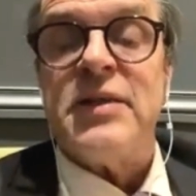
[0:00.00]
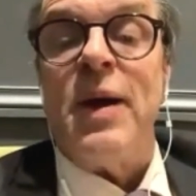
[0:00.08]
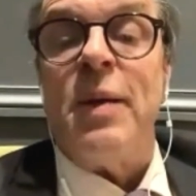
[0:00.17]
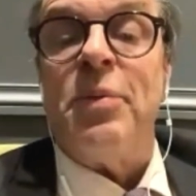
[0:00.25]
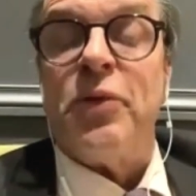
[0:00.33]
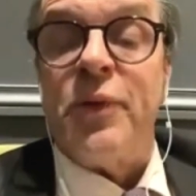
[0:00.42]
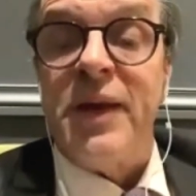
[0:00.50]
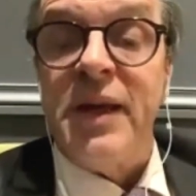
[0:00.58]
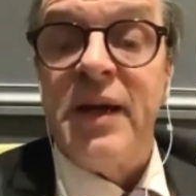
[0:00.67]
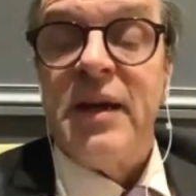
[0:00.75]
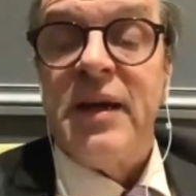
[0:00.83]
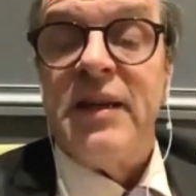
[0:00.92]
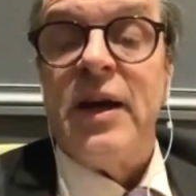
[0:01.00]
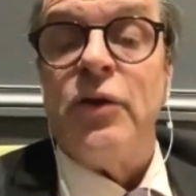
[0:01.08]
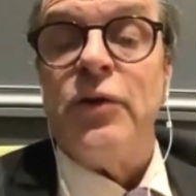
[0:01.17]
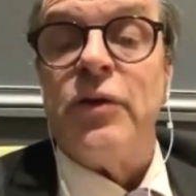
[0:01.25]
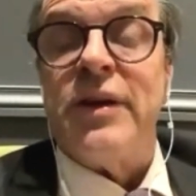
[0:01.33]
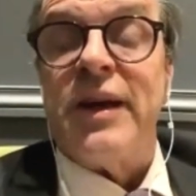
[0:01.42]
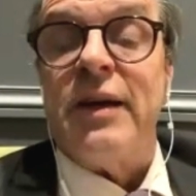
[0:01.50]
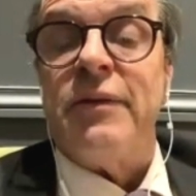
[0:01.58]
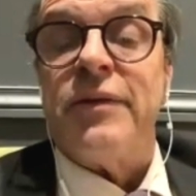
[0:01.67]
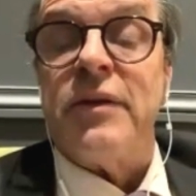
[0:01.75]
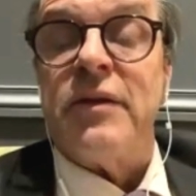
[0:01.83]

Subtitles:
Web3, now you could have